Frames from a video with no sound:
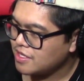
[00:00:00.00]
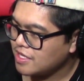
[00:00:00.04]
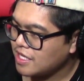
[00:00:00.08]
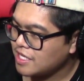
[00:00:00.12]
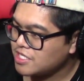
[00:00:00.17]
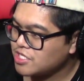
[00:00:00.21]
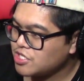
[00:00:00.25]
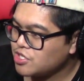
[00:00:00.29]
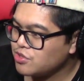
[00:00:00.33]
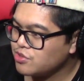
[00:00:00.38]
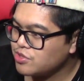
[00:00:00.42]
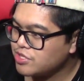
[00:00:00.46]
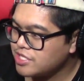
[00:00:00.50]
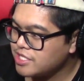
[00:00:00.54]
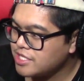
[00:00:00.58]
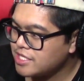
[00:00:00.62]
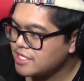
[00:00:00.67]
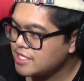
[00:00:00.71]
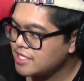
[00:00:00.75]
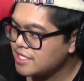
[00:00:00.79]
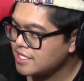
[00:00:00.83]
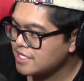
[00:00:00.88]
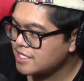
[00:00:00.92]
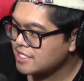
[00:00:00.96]
That's true. She
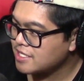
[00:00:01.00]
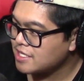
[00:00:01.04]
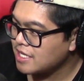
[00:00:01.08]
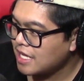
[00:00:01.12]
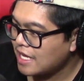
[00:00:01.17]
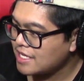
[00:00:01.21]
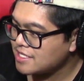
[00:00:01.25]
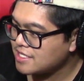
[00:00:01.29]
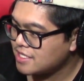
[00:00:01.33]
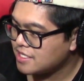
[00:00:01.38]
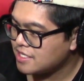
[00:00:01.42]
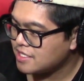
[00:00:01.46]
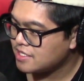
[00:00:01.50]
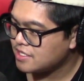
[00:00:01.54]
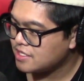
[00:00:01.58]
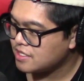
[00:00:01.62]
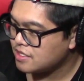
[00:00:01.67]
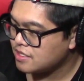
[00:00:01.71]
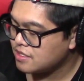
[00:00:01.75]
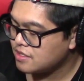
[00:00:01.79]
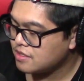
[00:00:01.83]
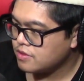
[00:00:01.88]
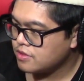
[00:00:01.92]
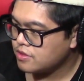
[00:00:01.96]
just needs
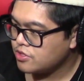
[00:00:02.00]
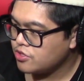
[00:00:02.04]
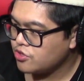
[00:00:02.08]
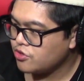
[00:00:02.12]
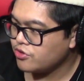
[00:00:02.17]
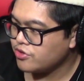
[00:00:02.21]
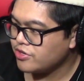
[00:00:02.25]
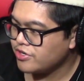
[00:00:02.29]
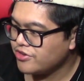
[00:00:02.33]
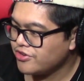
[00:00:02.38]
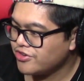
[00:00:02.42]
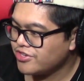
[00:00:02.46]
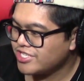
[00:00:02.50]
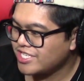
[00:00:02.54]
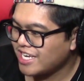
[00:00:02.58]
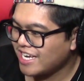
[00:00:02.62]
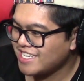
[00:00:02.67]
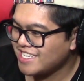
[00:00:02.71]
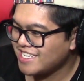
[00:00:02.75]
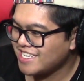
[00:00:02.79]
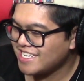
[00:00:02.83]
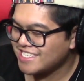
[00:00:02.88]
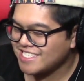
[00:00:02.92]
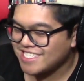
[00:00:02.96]
glasses. You're
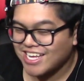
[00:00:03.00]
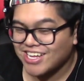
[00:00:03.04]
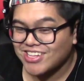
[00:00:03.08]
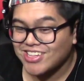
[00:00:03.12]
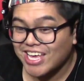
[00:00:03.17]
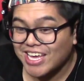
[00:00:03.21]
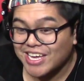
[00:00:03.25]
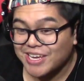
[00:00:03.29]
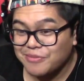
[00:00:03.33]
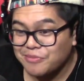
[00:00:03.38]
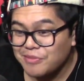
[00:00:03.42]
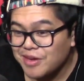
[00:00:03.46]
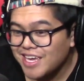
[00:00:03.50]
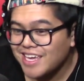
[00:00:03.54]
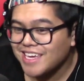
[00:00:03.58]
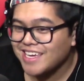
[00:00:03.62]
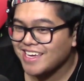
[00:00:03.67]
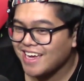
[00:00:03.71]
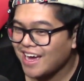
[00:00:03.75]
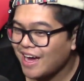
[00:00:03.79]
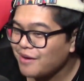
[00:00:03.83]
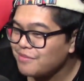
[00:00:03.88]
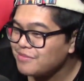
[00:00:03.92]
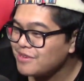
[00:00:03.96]
nearsighted as hell like
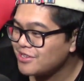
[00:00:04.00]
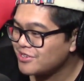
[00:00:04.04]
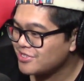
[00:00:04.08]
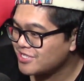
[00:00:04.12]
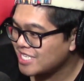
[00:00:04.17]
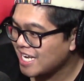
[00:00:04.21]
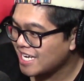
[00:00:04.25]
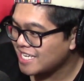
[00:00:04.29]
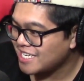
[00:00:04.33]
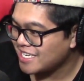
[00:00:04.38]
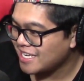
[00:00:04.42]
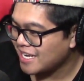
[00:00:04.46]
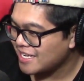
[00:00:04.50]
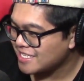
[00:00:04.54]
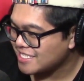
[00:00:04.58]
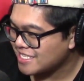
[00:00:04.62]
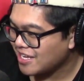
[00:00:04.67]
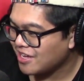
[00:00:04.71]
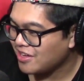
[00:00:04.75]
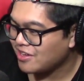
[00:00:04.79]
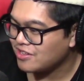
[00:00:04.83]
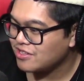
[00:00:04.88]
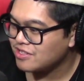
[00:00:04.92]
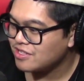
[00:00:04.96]
me. I'm nearsighted as
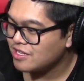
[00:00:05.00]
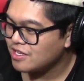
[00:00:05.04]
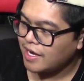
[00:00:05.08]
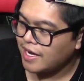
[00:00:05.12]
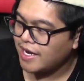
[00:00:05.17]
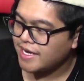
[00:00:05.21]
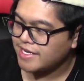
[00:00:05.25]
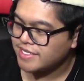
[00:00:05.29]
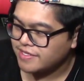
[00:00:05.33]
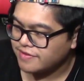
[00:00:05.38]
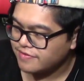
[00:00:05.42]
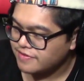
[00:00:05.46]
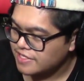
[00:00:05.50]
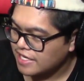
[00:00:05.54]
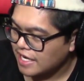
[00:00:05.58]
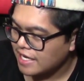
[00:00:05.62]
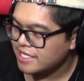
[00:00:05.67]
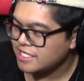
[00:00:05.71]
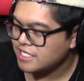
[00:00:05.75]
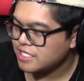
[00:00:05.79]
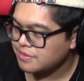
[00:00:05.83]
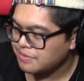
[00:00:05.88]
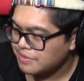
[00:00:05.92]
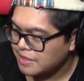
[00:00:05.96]
hell. Eyes of
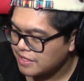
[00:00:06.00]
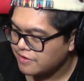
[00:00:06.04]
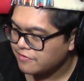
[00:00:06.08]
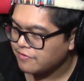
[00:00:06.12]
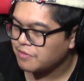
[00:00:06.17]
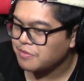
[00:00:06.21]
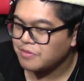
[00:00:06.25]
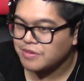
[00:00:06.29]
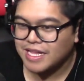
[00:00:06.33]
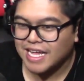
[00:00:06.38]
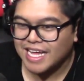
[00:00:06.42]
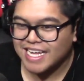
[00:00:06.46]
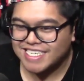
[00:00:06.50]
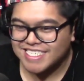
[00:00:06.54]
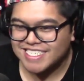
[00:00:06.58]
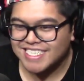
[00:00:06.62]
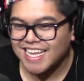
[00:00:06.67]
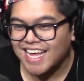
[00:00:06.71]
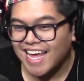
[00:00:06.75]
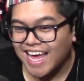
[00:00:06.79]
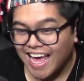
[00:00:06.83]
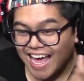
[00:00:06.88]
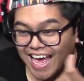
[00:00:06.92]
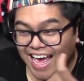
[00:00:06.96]
science made from
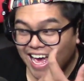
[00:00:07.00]
glass.